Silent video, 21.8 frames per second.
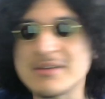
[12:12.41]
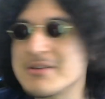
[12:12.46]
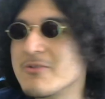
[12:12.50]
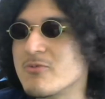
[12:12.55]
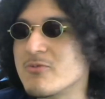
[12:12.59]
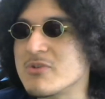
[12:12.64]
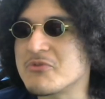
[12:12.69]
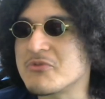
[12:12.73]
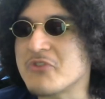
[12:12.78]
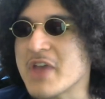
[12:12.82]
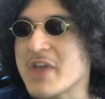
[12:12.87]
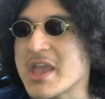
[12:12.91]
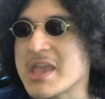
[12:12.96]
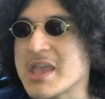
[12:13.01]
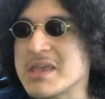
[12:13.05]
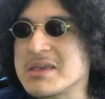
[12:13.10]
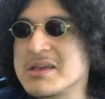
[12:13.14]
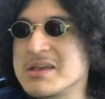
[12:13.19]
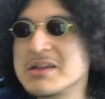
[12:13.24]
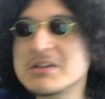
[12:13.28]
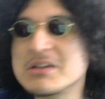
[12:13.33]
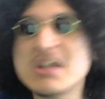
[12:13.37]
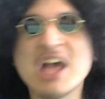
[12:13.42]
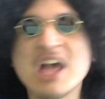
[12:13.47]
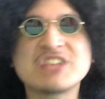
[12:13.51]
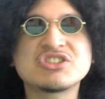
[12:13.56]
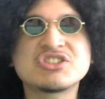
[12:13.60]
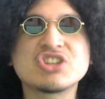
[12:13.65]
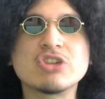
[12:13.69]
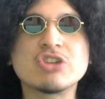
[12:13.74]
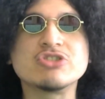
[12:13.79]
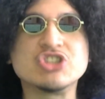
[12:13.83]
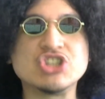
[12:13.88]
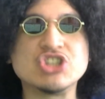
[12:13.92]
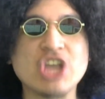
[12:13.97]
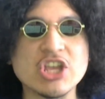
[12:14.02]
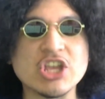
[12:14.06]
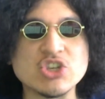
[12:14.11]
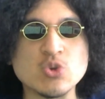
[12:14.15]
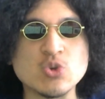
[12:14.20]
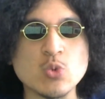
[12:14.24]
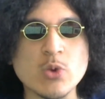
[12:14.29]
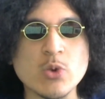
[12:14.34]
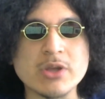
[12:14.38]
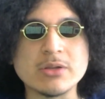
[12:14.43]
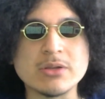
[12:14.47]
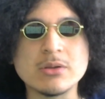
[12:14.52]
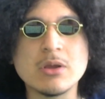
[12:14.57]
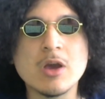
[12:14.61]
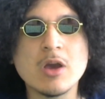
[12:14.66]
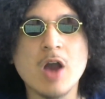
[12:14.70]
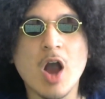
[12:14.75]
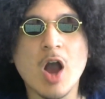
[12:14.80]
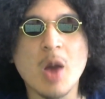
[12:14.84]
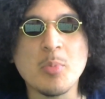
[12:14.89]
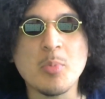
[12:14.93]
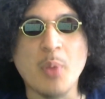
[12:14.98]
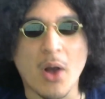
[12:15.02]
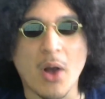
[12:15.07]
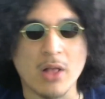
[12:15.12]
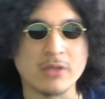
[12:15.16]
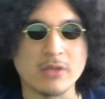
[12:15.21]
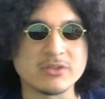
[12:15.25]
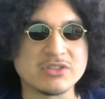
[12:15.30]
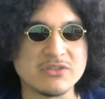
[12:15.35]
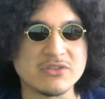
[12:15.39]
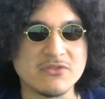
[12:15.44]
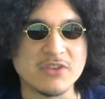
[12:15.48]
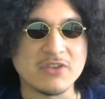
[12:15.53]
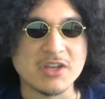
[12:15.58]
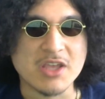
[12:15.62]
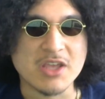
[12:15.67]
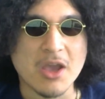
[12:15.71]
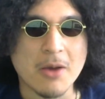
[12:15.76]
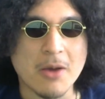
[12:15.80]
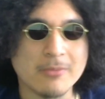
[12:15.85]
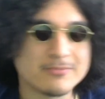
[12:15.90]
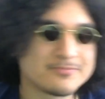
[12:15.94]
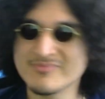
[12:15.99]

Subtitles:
with a not-so-genuine apology video.